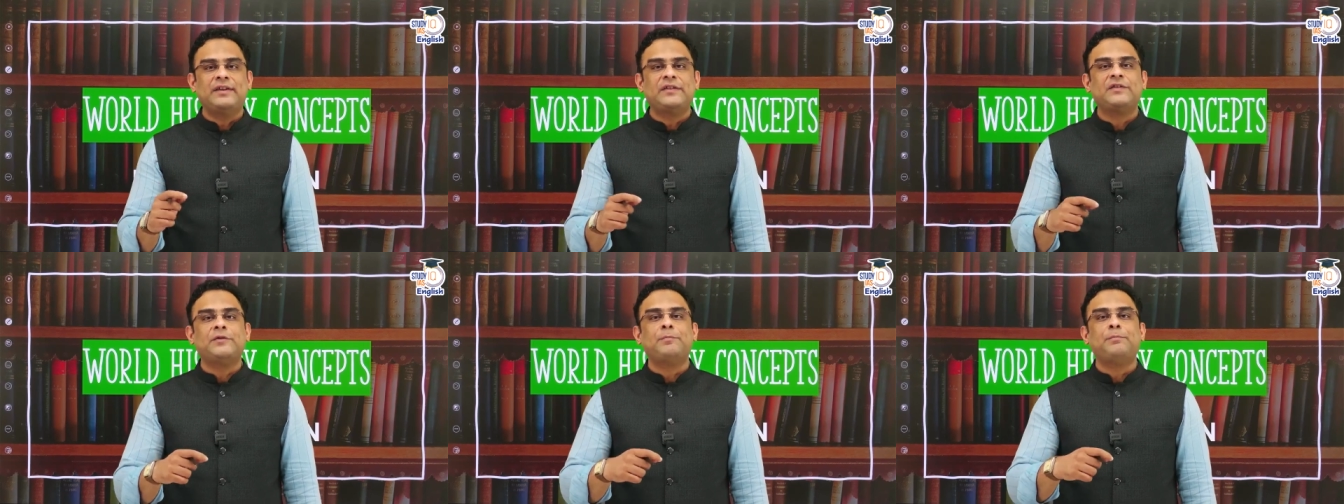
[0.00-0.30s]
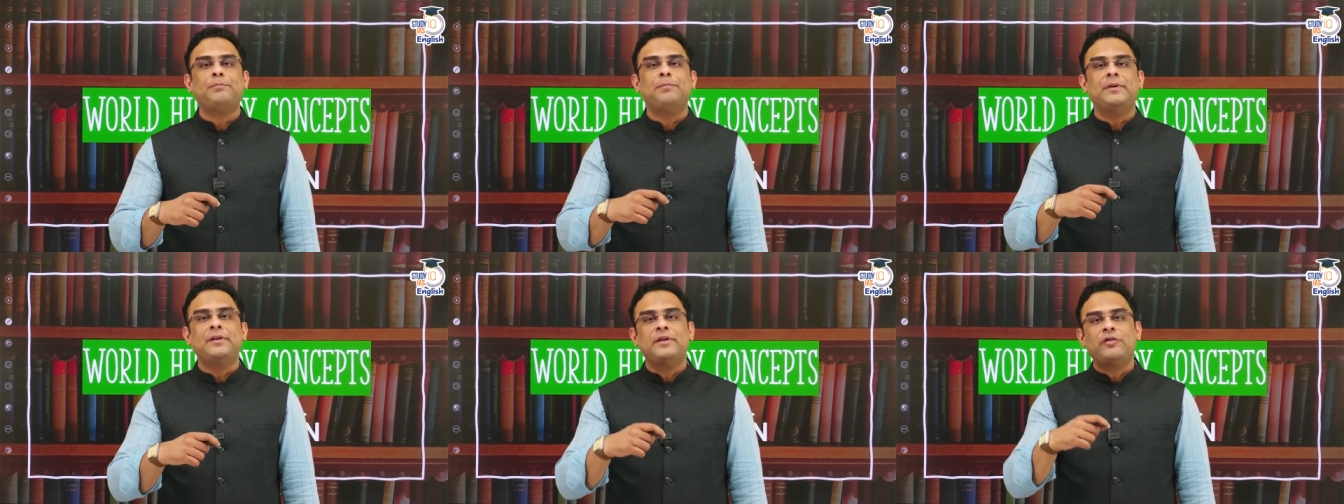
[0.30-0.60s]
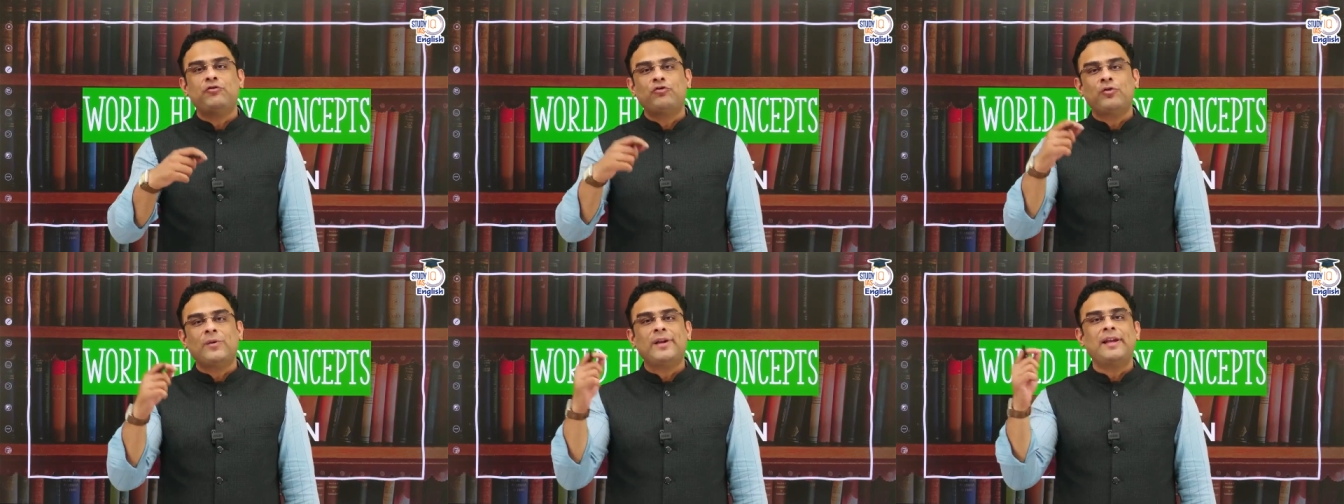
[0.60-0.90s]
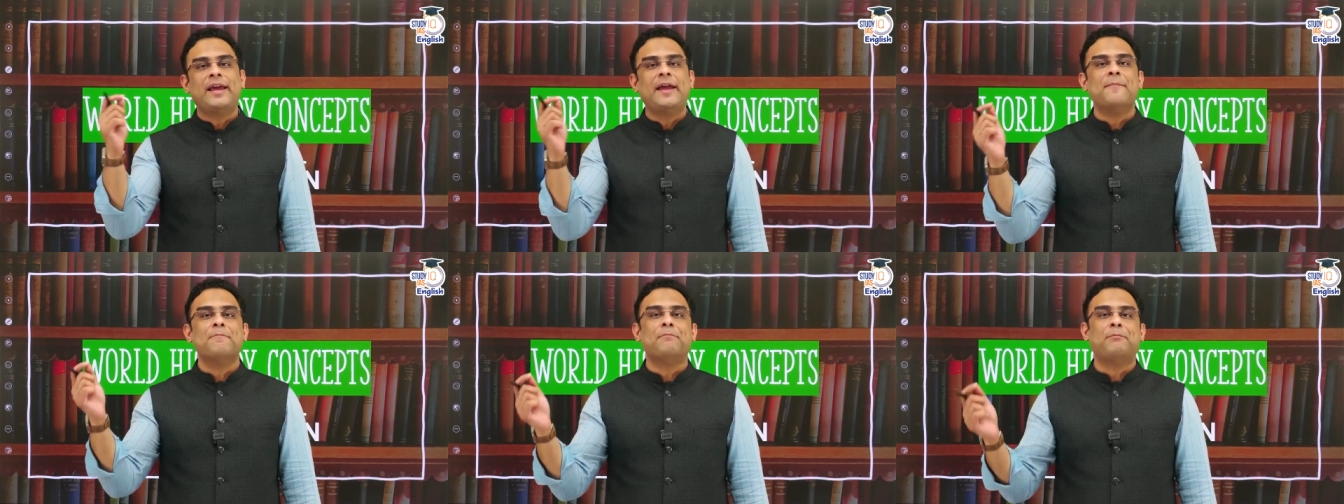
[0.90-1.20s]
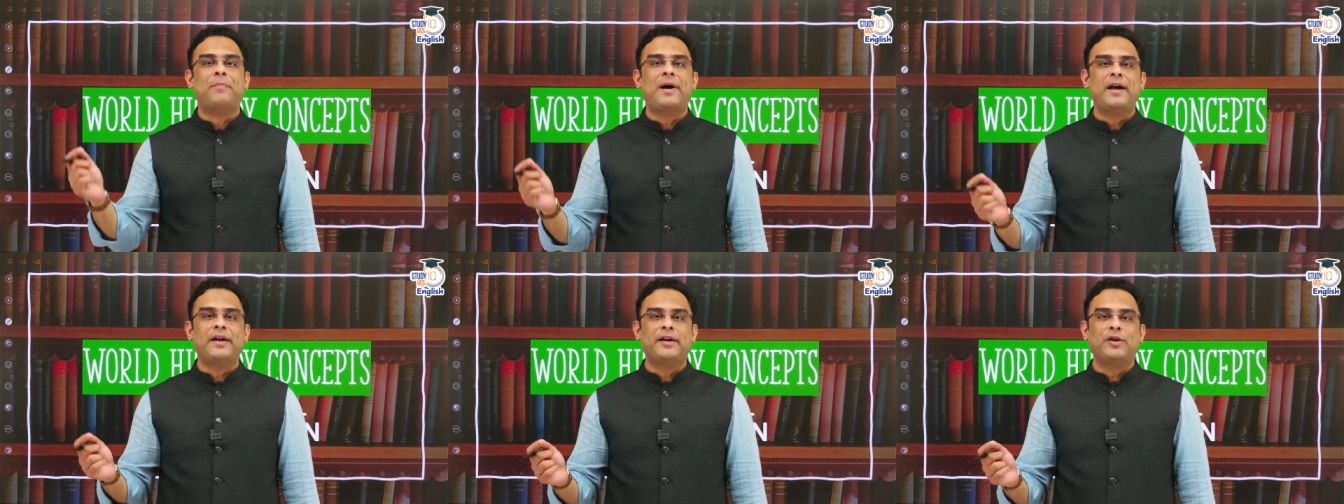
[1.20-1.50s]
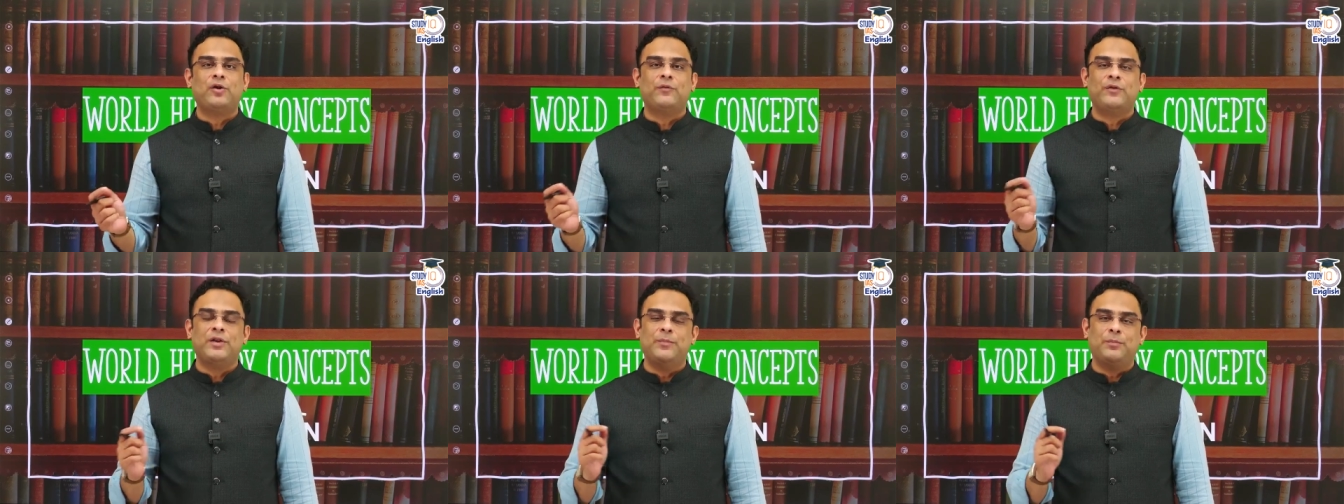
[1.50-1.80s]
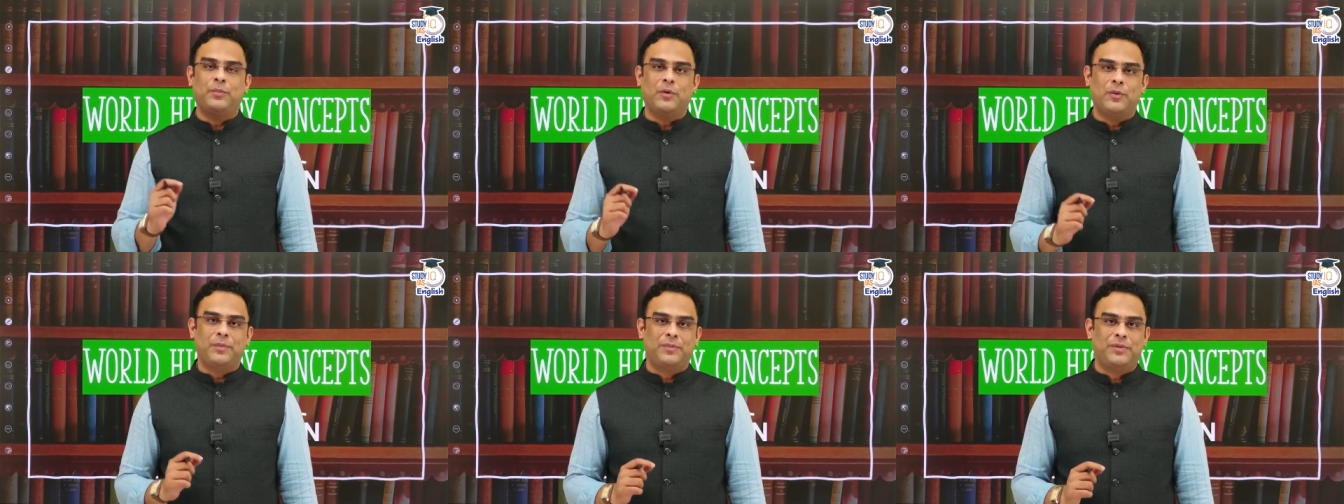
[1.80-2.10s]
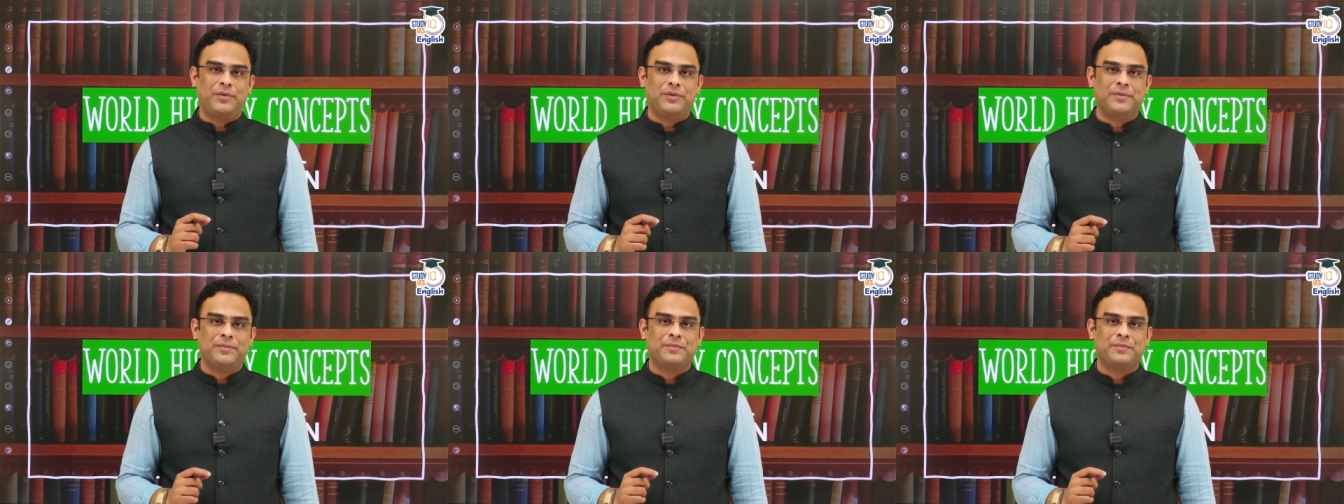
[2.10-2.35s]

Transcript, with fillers: the spiritual empire of the Pope.